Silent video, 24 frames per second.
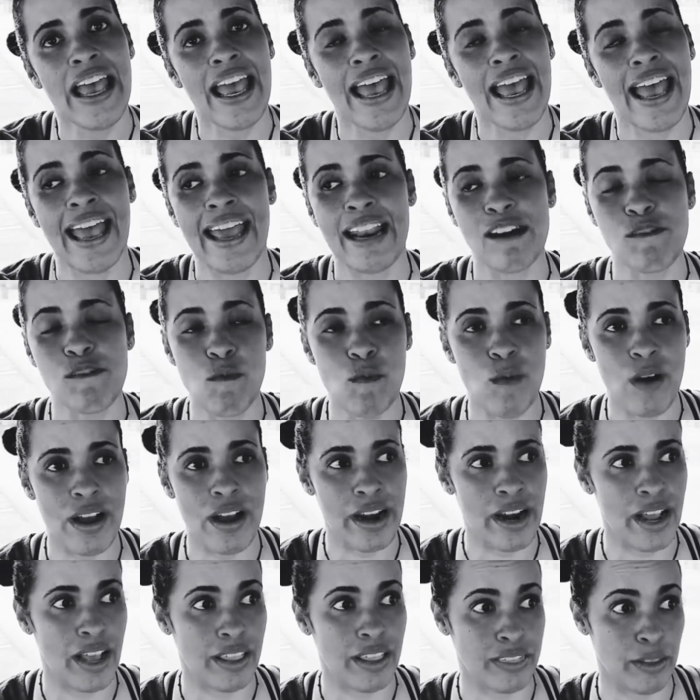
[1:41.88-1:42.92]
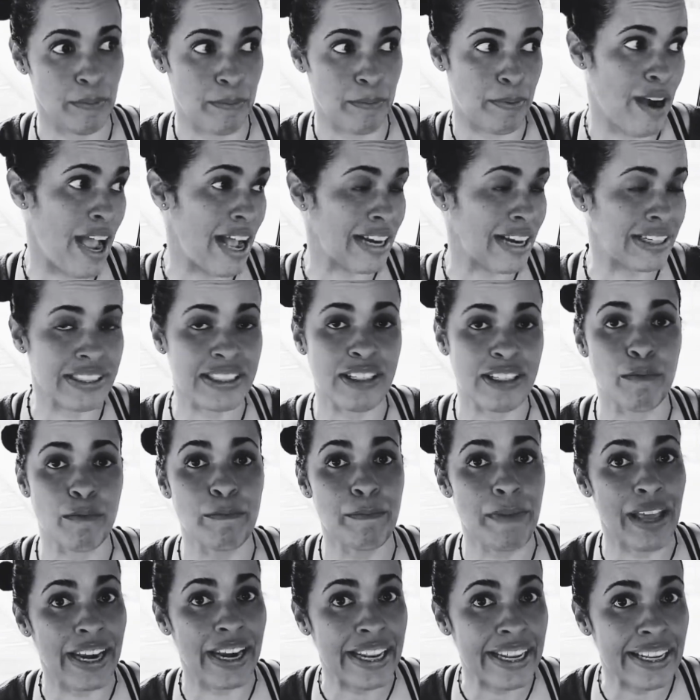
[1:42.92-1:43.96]
and what the practice of
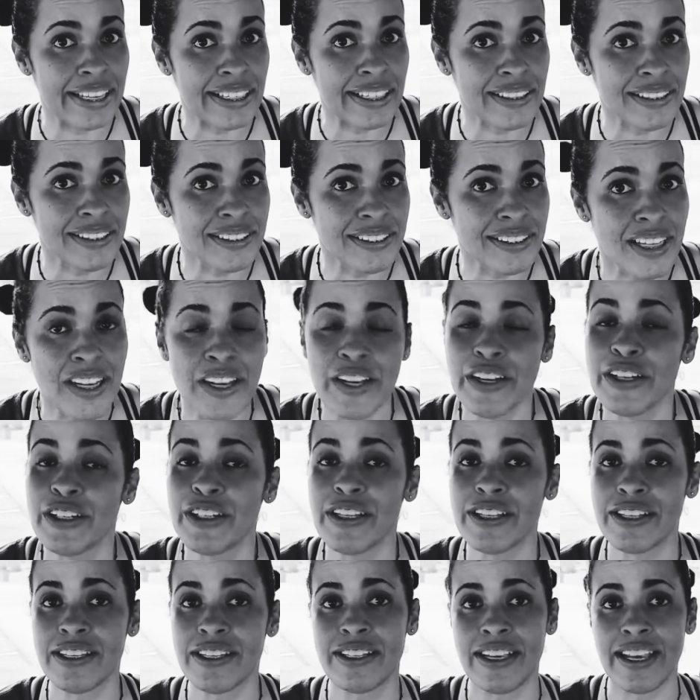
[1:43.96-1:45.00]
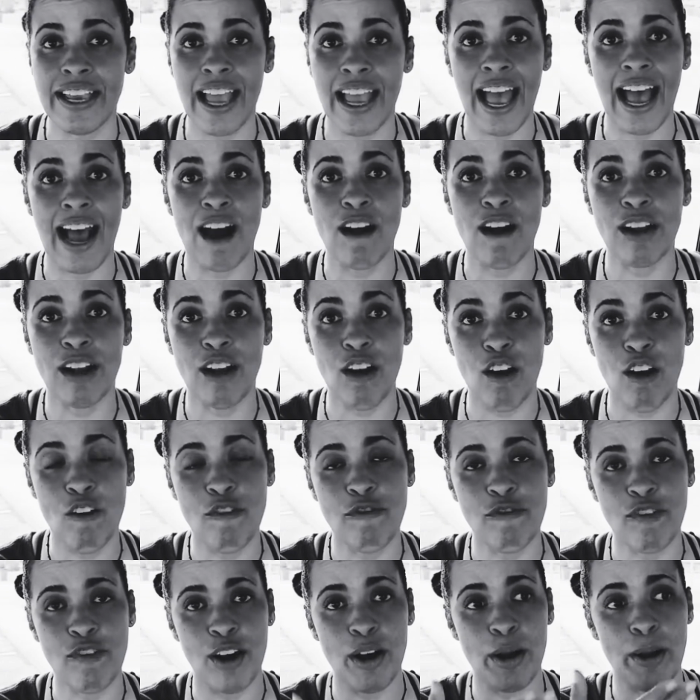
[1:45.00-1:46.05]
many is to see how to go
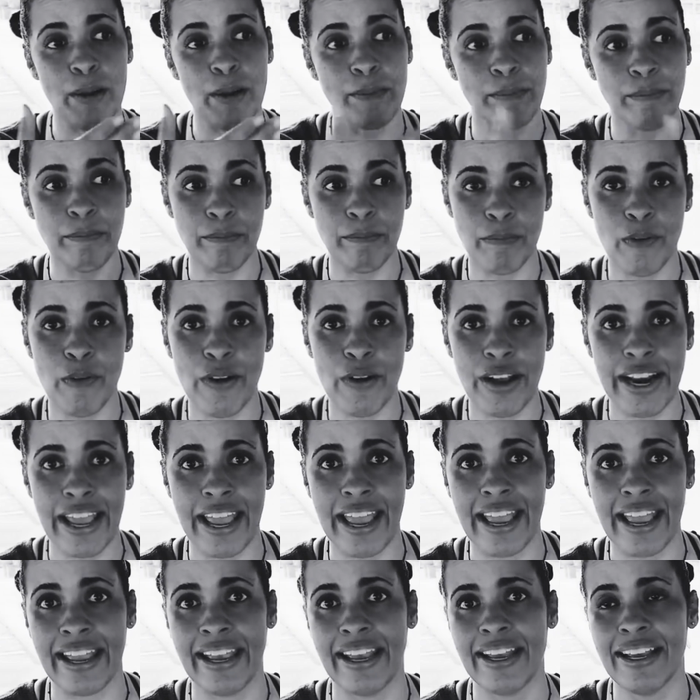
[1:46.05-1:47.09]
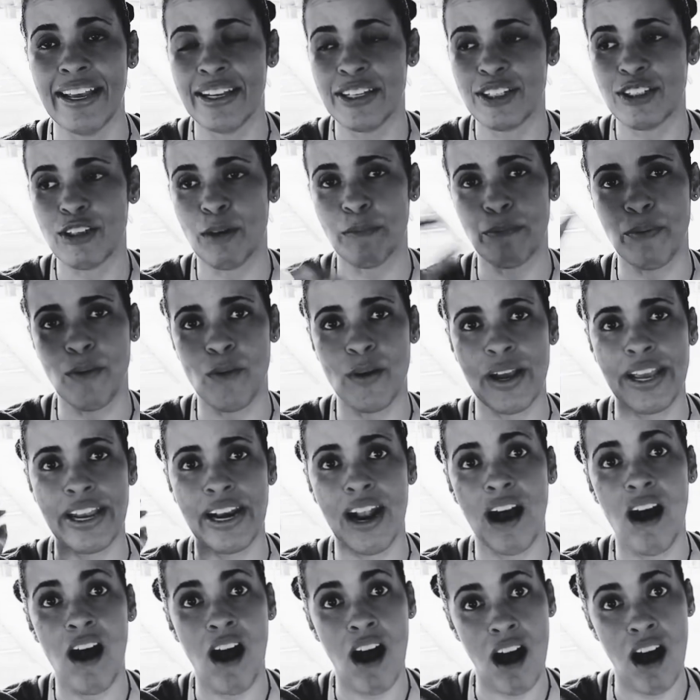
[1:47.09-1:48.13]
from point A to point
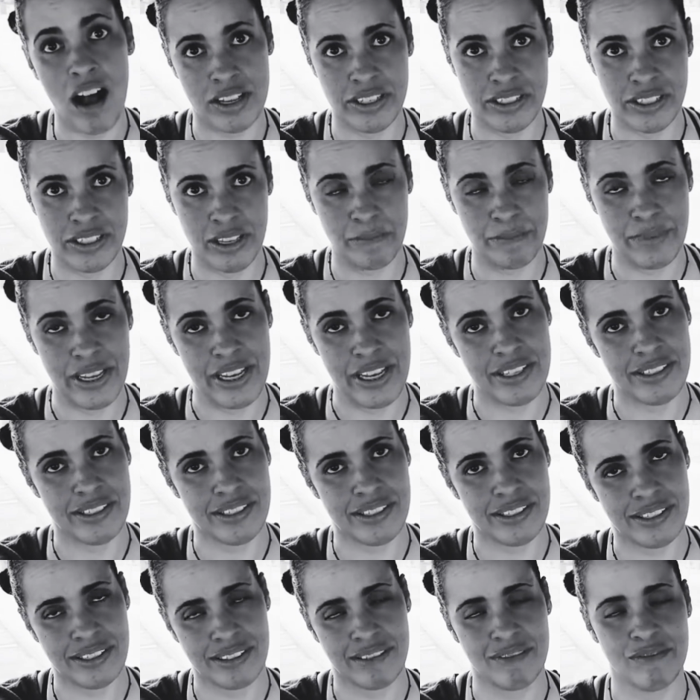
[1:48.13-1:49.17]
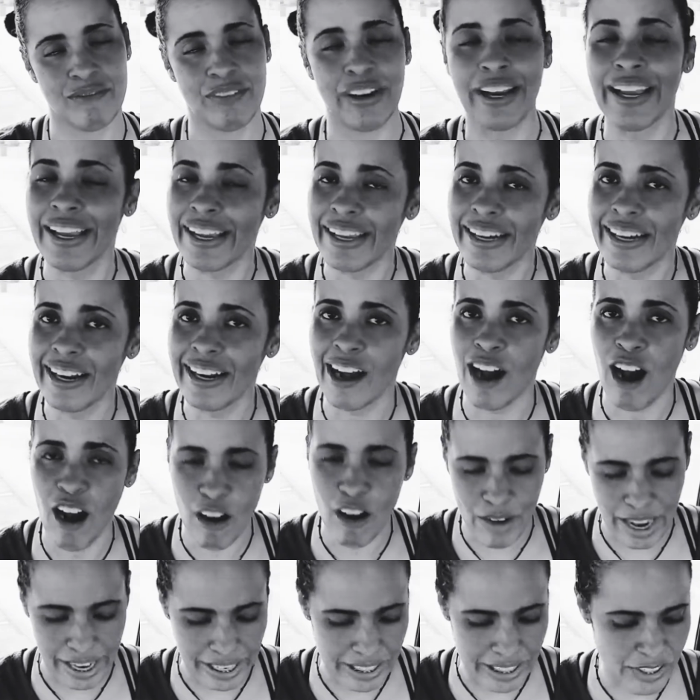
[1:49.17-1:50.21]
awesomeness, right? All
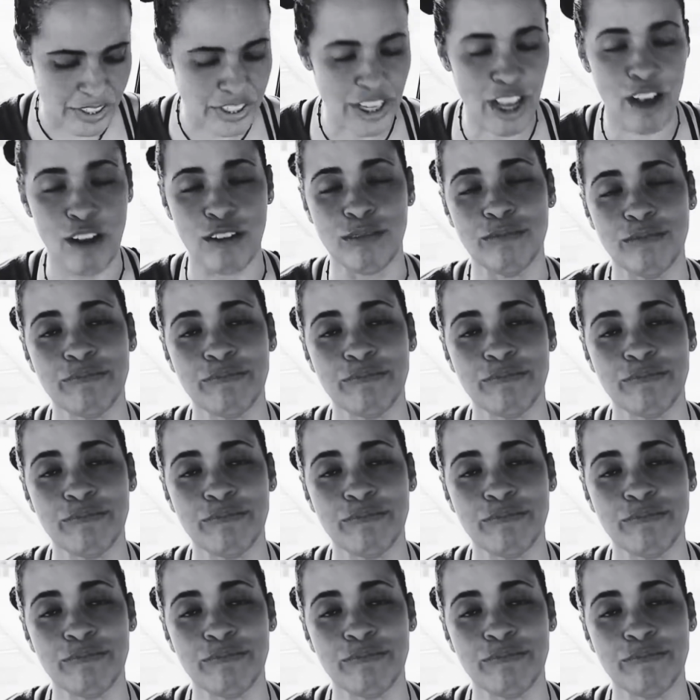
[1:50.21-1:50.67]
right, so